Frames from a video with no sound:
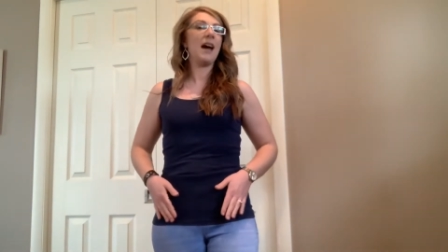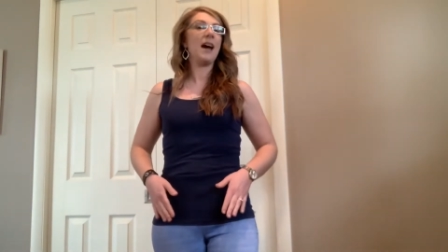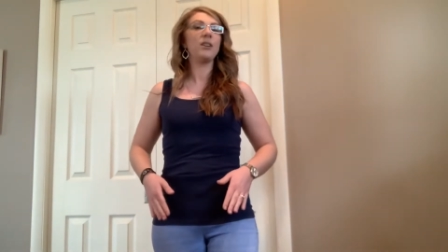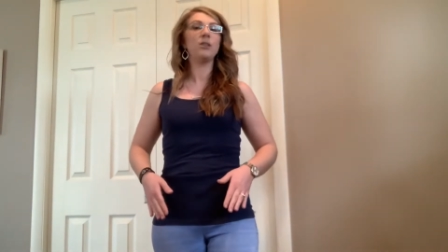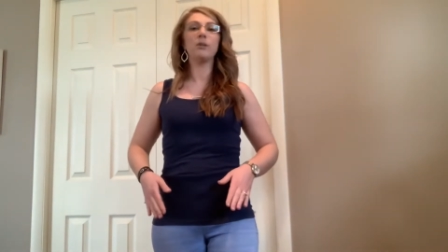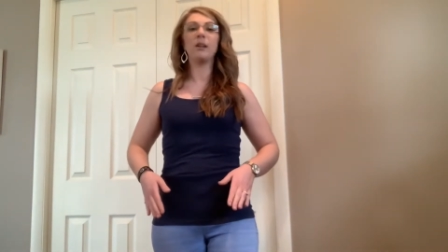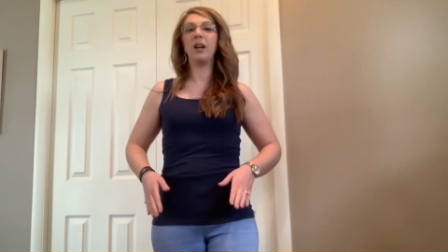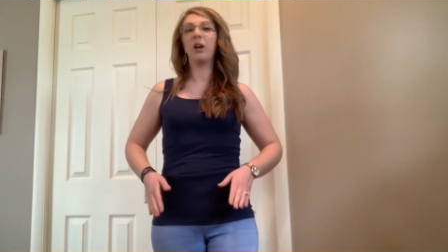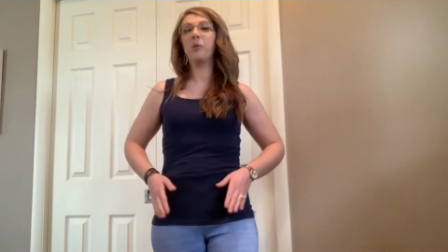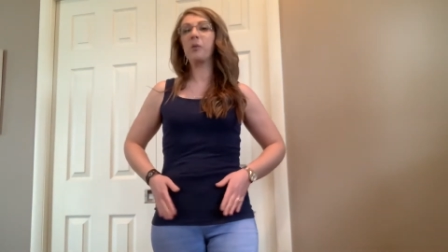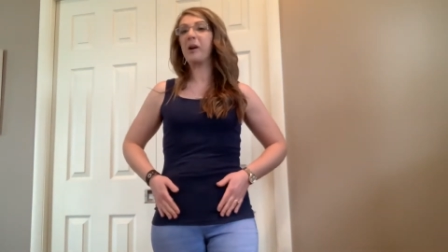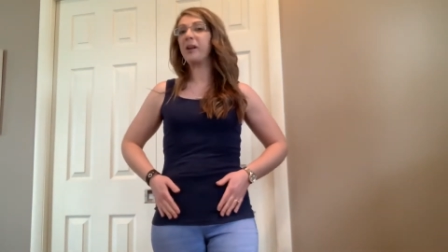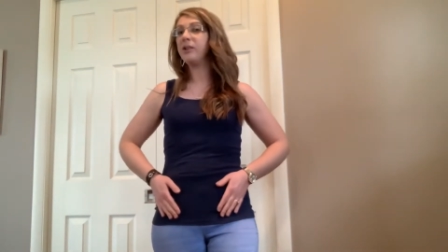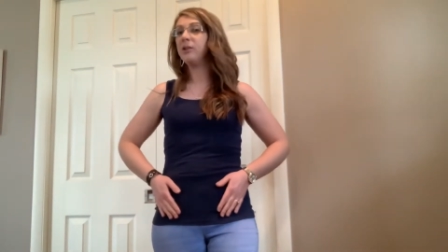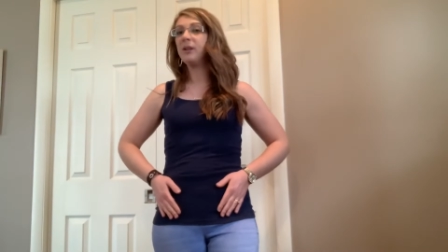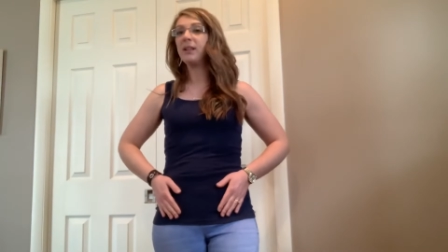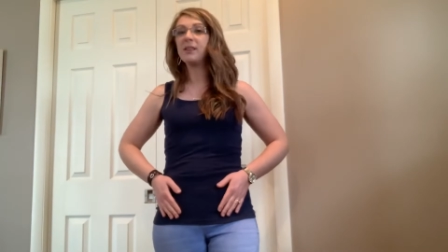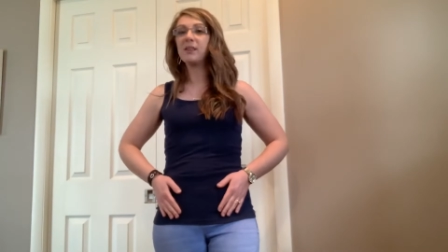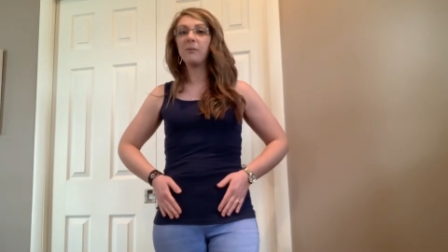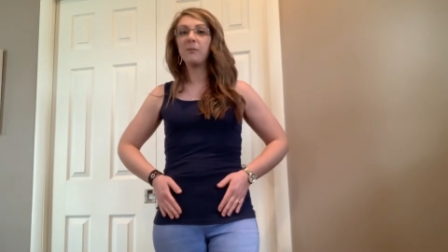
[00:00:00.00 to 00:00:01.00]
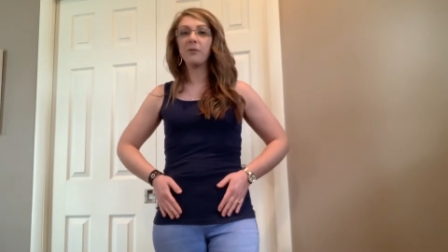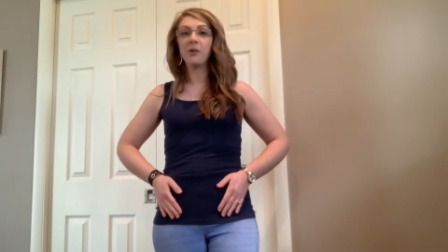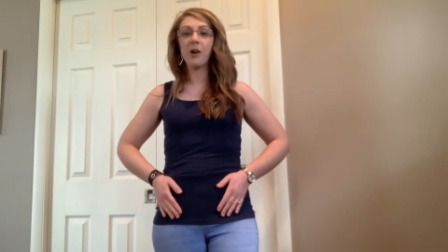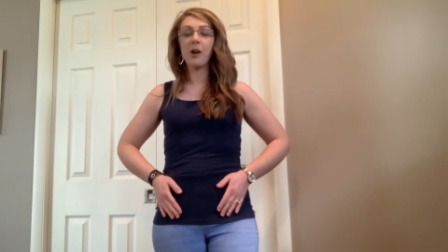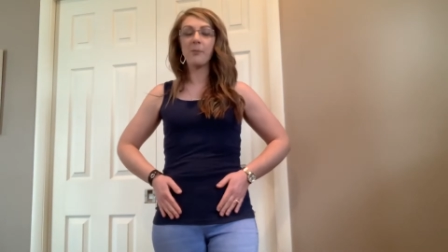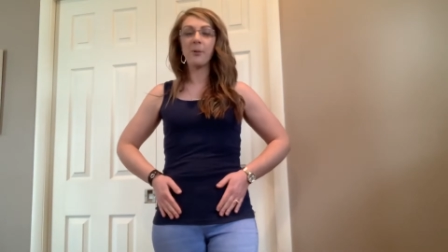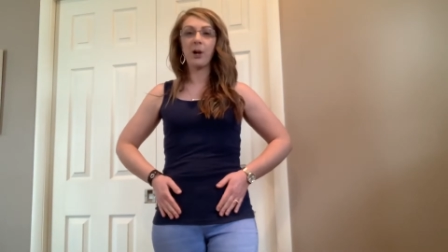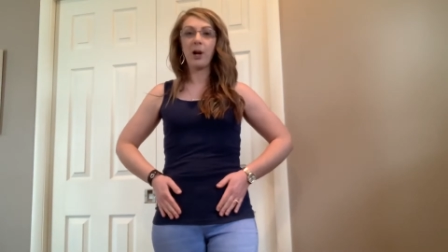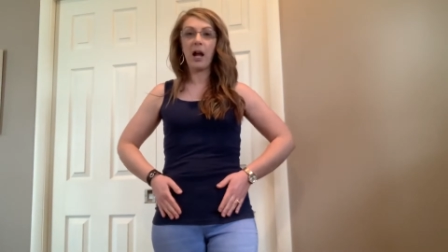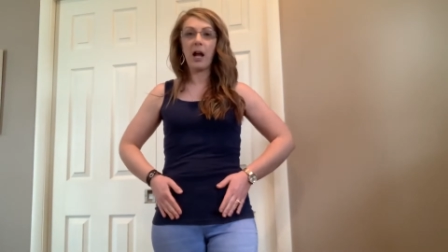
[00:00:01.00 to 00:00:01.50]
I don't care where you get them
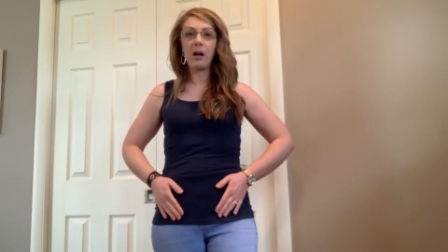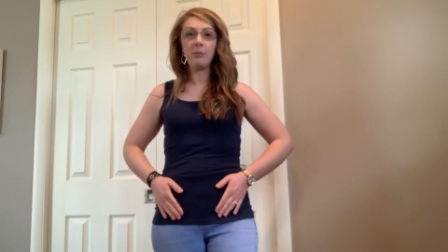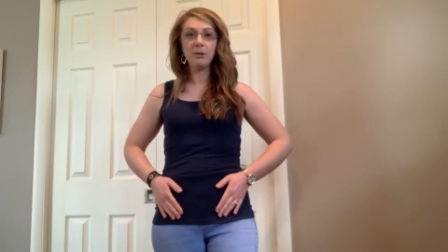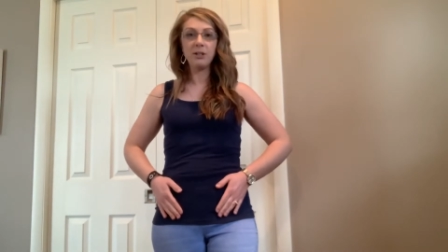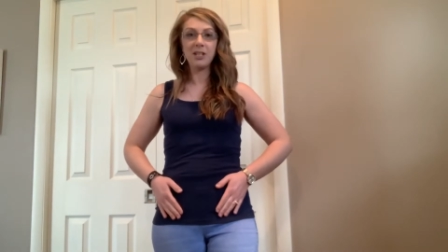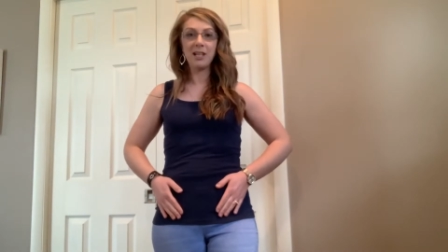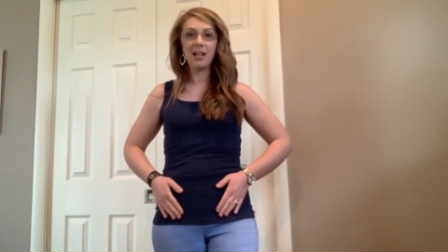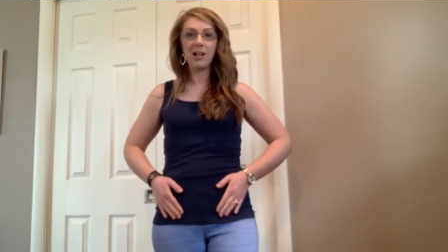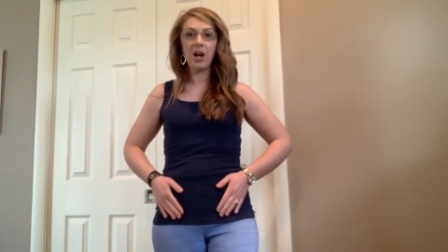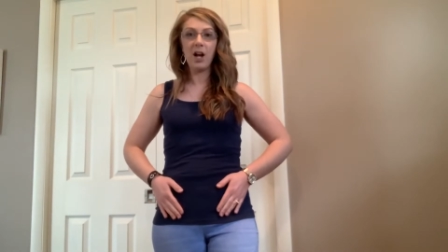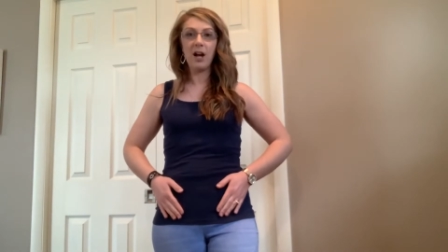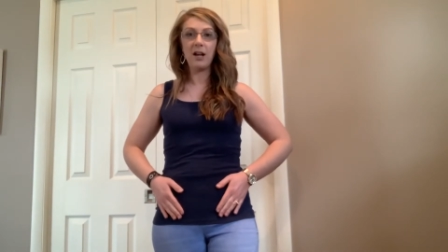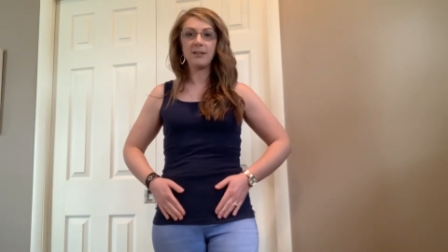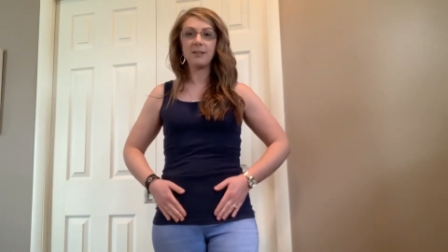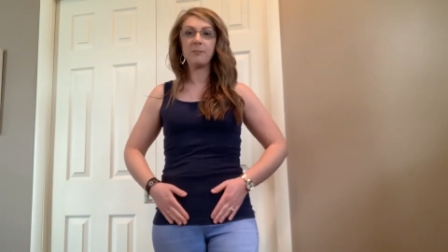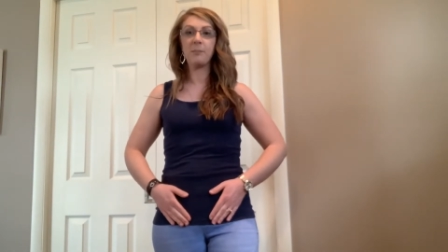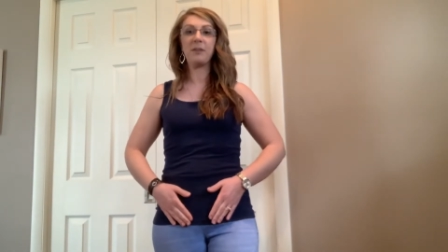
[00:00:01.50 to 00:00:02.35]
from or how much they cost,